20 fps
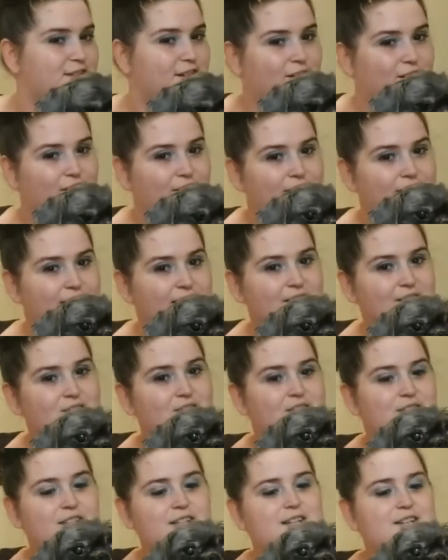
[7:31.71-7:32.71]
all
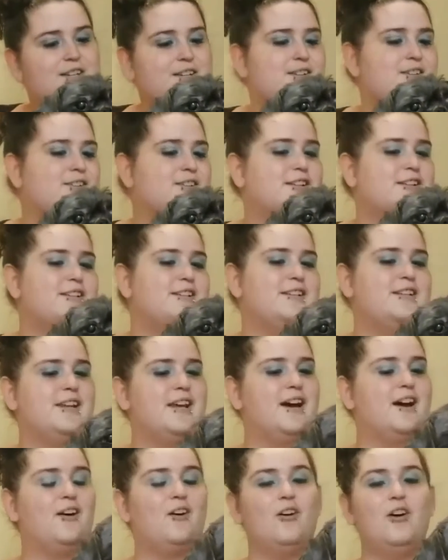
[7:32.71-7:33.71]
healthy and good
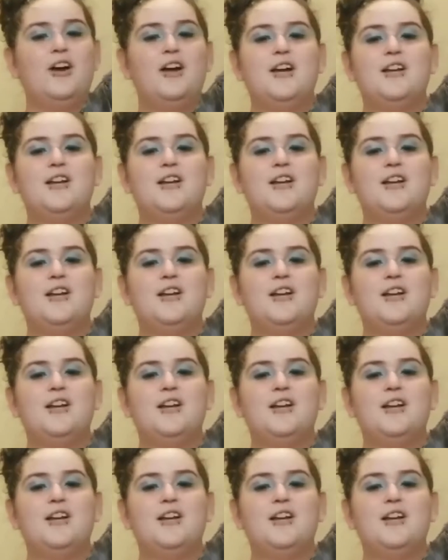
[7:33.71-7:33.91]
now.